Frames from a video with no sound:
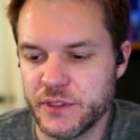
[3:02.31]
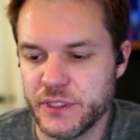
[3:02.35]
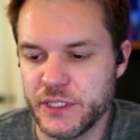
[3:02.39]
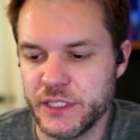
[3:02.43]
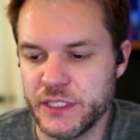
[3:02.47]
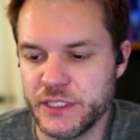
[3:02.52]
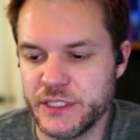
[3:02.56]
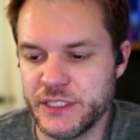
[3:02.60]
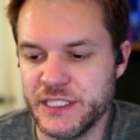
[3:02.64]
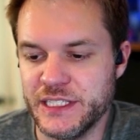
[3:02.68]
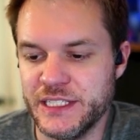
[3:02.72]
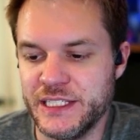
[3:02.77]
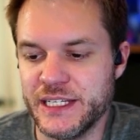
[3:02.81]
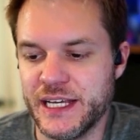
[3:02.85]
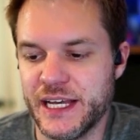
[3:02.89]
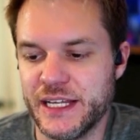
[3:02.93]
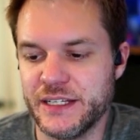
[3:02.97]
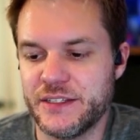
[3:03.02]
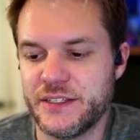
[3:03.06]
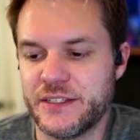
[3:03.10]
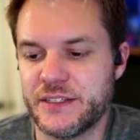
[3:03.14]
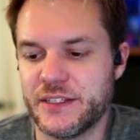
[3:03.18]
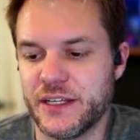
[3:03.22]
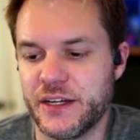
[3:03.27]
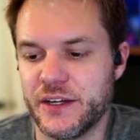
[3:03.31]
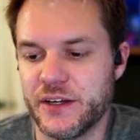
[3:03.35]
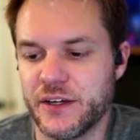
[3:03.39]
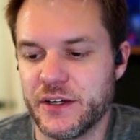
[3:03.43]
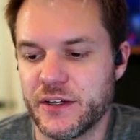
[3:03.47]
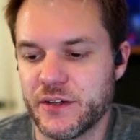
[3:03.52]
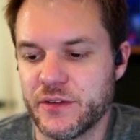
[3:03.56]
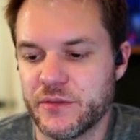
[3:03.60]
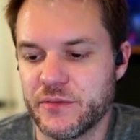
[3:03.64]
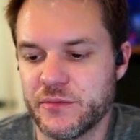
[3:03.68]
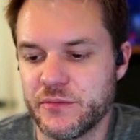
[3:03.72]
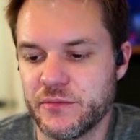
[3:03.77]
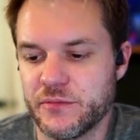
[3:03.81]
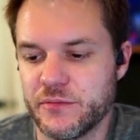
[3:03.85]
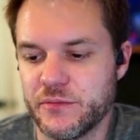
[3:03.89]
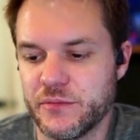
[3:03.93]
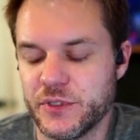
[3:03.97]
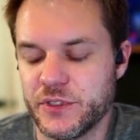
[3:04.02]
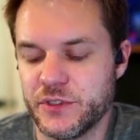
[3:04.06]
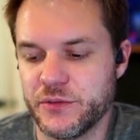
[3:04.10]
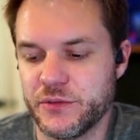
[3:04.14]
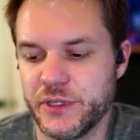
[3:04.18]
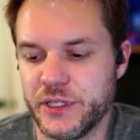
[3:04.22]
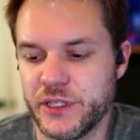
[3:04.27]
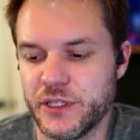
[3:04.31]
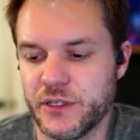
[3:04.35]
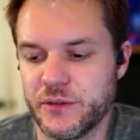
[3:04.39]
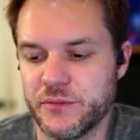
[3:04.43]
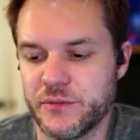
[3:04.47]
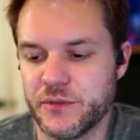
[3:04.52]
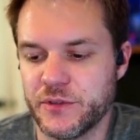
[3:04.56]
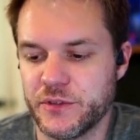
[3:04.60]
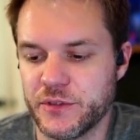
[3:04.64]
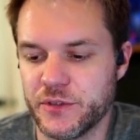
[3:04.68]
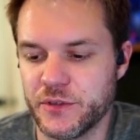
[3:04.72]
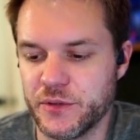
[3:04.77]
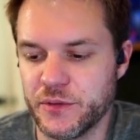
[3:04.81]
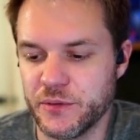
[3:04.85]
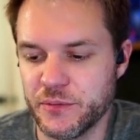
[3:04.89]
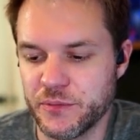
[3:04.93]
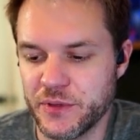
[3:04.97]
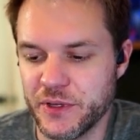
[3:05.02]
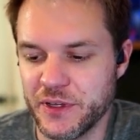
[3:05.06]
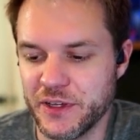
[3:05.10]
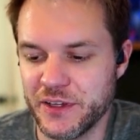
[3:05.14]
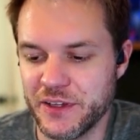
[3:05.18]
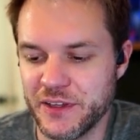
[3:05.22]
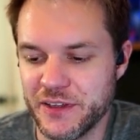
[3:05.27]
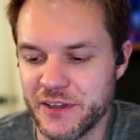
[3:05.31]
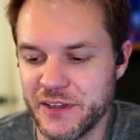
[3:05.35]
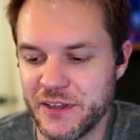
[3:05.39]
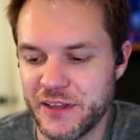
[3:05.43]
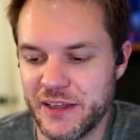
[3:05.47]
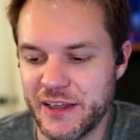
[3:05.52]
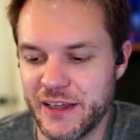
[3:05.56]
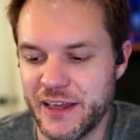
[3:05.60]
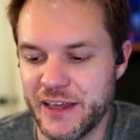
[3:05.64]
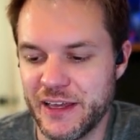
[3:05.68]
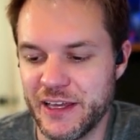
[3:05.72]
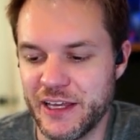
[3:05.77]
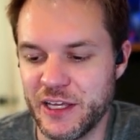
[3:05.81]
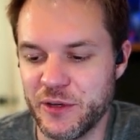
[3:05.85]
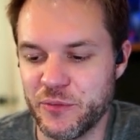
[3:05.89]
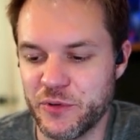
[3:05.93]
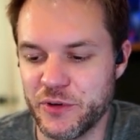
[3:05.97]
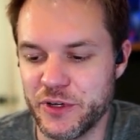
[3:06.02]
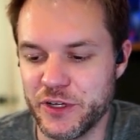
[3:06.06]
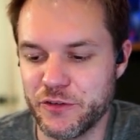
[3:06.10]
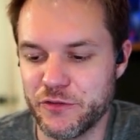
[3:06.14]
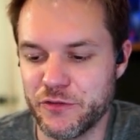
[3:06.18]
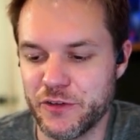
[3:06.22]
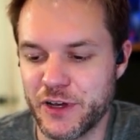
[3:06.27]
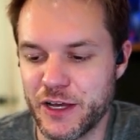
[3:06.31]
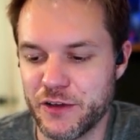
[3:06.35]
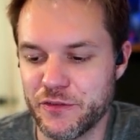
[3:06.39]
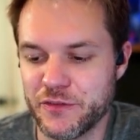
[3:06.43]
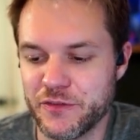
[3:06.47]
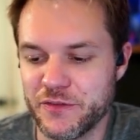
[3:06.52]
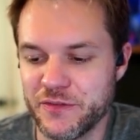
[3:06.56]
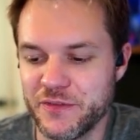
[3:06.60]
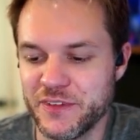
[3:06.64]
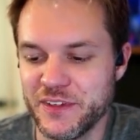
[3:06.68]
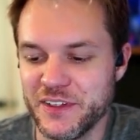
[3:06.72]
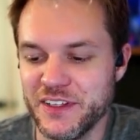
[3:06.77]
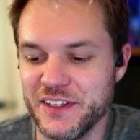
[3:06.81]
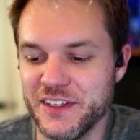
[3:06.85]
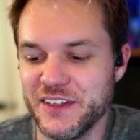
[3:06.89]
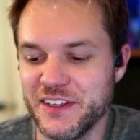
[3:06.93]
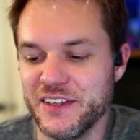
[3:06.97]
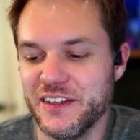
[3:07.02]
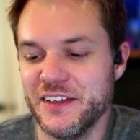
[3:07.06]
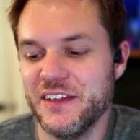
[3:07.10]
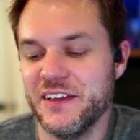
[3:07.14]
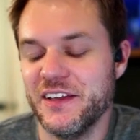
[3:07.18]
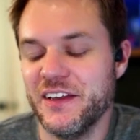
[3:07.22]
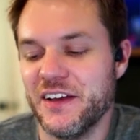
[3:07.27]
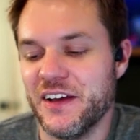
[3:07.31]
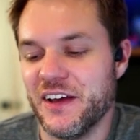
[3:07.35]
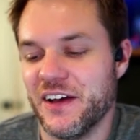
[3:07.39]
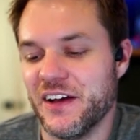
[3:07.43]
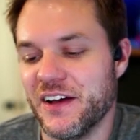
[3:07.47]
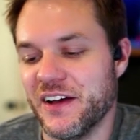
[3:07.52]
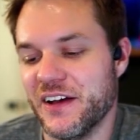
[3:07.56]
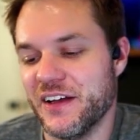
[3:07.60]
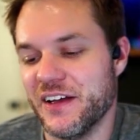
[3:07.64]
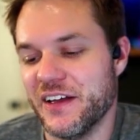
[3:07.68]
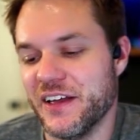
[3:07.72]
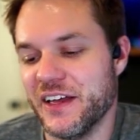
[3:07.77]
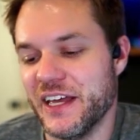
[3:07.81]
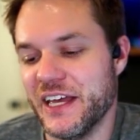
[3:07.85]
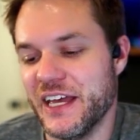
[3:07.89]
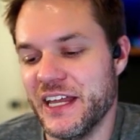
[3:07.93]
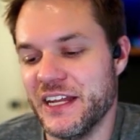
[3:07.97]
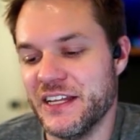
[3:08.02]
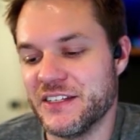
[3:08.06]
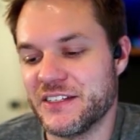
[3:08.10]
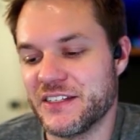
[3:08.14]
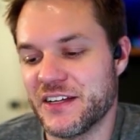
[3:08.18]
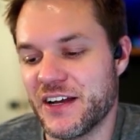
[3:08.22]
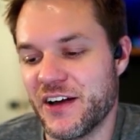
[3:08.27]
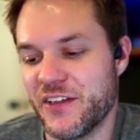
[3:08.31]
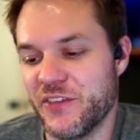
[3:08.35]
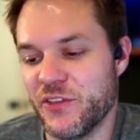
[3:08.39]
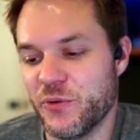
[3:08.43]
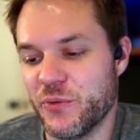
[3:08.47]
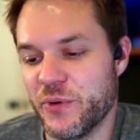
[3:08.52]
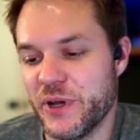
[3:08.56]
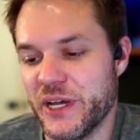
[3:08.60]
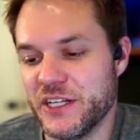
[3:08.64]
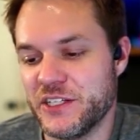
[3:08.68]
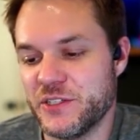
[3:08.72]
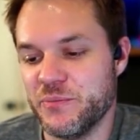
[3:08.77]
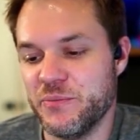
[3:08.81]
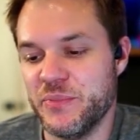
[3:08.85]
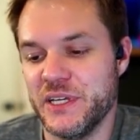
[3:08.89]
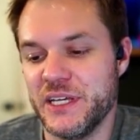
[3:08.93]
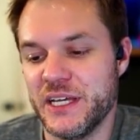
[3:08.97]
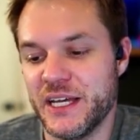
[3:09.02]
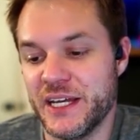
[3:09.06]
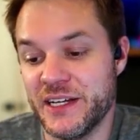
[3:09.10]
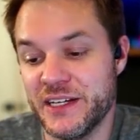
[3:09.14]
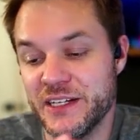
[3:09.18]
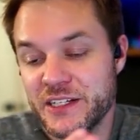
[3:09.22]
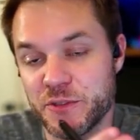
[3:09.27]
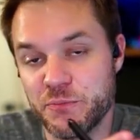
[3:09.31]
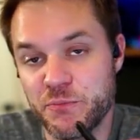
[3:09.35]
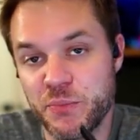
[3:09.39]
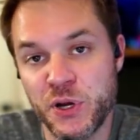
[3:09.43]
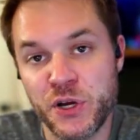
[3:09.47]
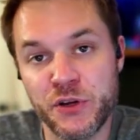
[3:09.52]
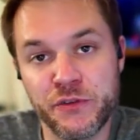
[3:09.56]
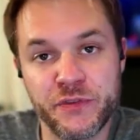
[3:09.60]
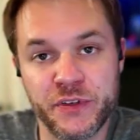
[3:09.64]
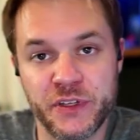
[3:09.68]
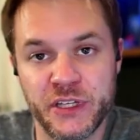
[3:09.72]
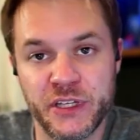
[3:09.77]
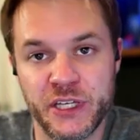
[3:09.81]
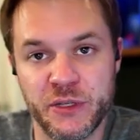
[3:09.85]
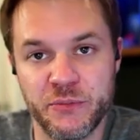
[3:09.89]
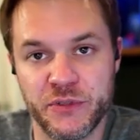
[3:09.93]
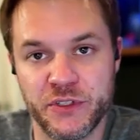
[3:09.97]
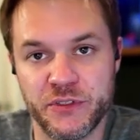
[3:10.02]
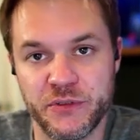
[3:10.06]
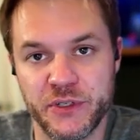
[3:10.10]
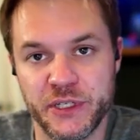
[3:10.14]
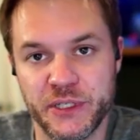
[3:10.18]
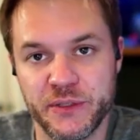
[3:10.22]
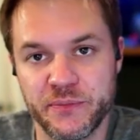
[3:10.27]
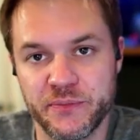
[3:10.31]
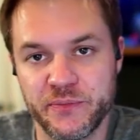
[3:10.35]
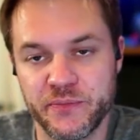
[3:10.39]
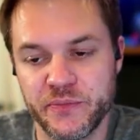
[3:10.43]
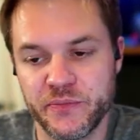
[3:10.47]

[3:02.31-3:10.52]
It is dead center between them, so a 0.5. It is on the way to B, and it is perfectly in between.